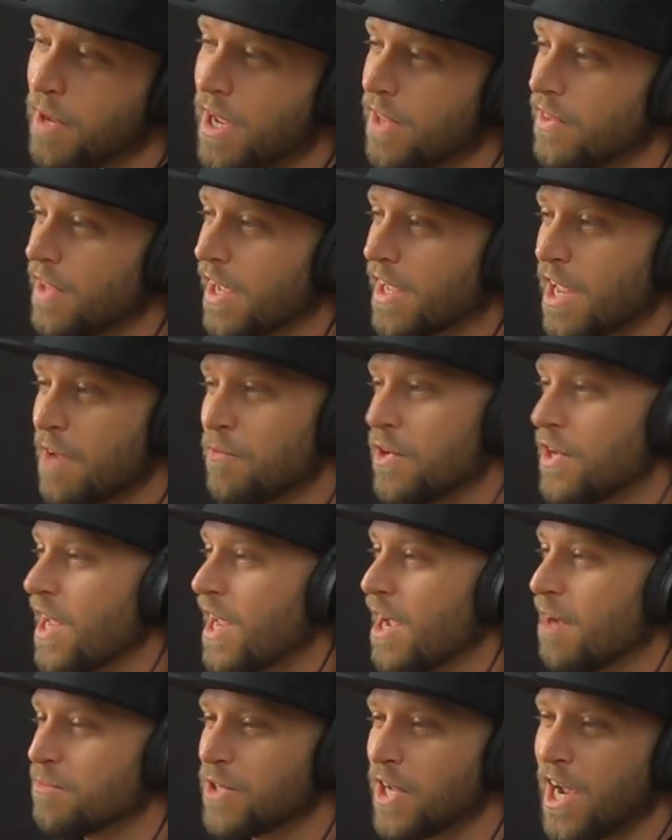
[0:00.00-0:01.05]
man. Like every
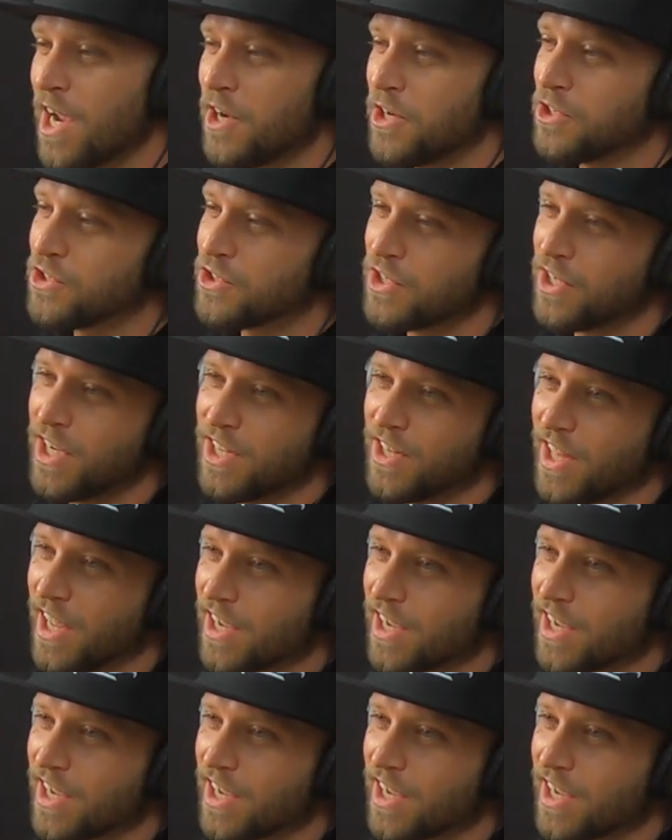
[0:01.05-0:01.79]
day I'm tired as shit.